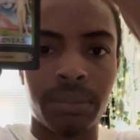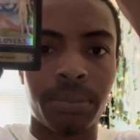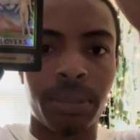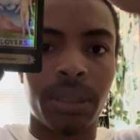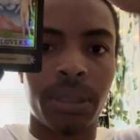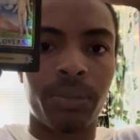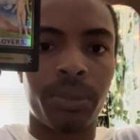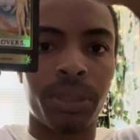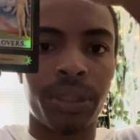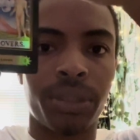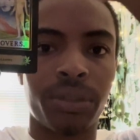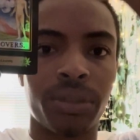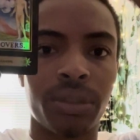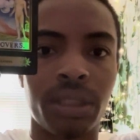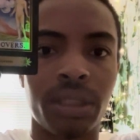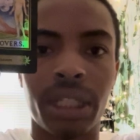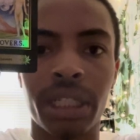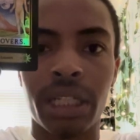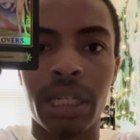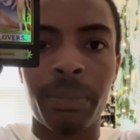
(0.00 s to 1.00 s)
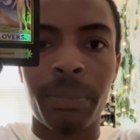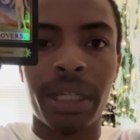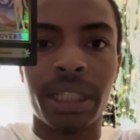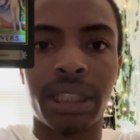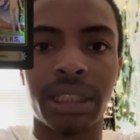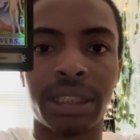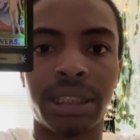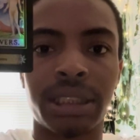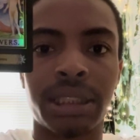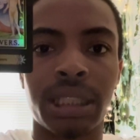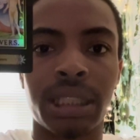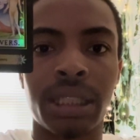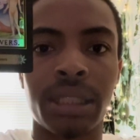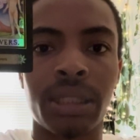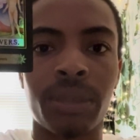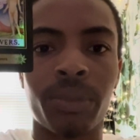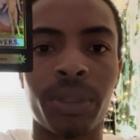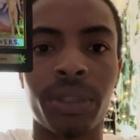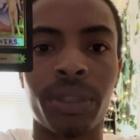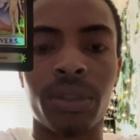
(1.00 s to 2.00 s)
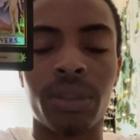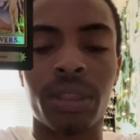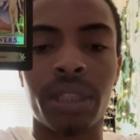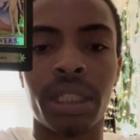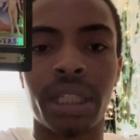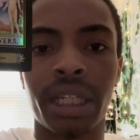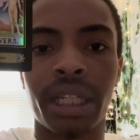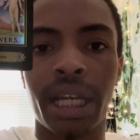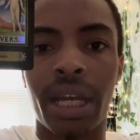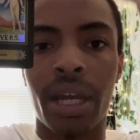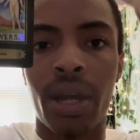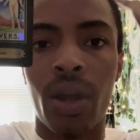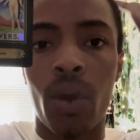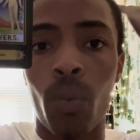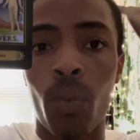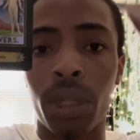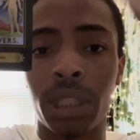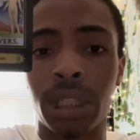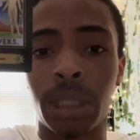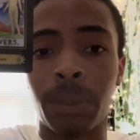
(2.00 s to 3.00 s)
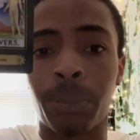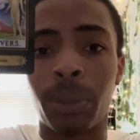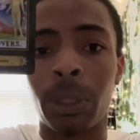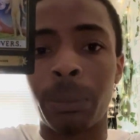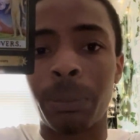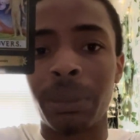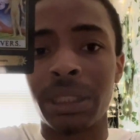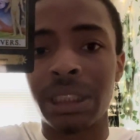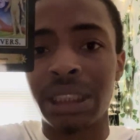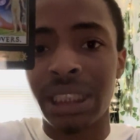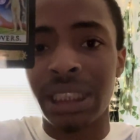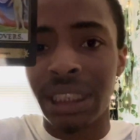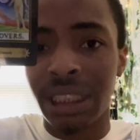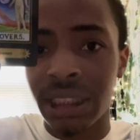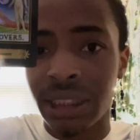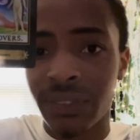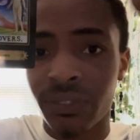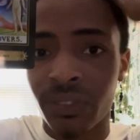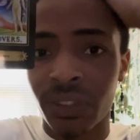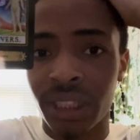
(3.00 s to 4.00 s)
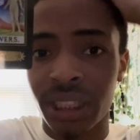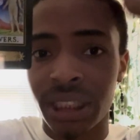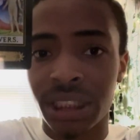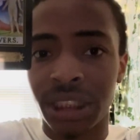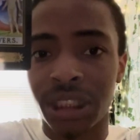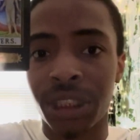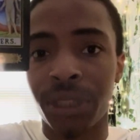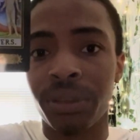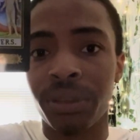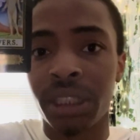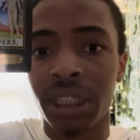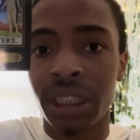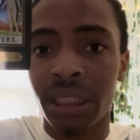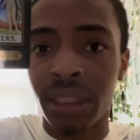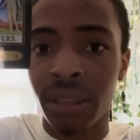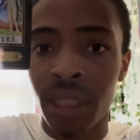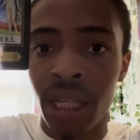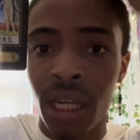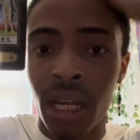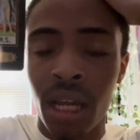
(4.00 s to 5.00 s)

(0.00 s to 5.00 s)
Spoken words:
But when you're looking up at the sun and when you're looking at what the purpose is for this union,